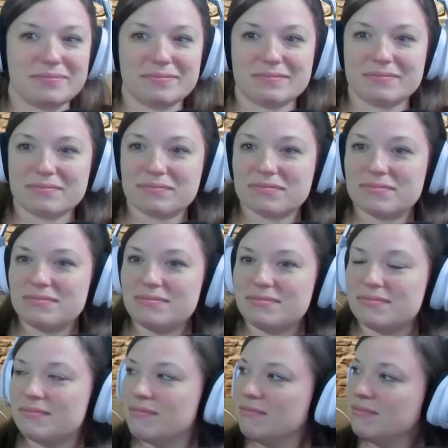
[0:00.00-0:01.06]

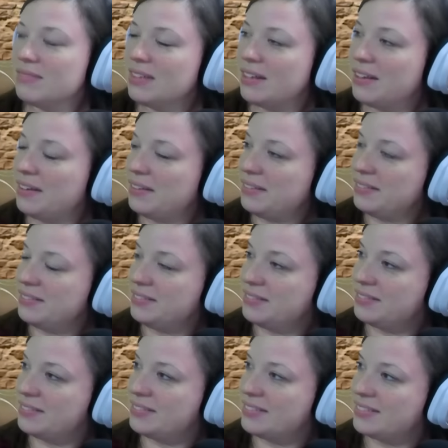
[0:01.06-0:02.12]

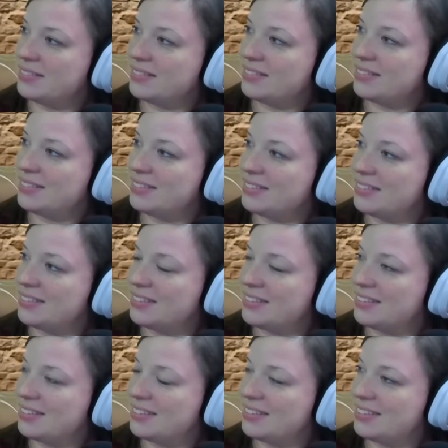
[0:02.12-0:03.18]

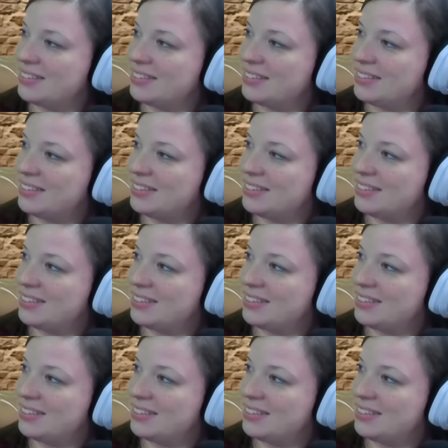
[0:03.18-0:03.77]
[no speech]